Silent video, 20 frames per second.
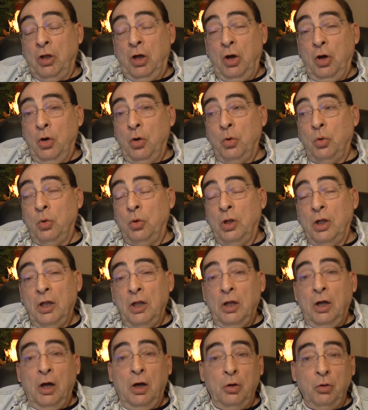a whole
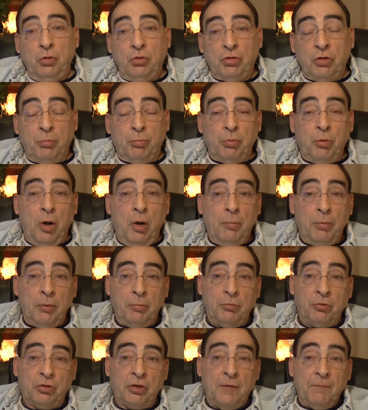host of
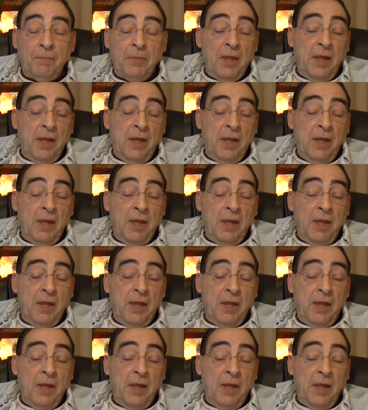problems,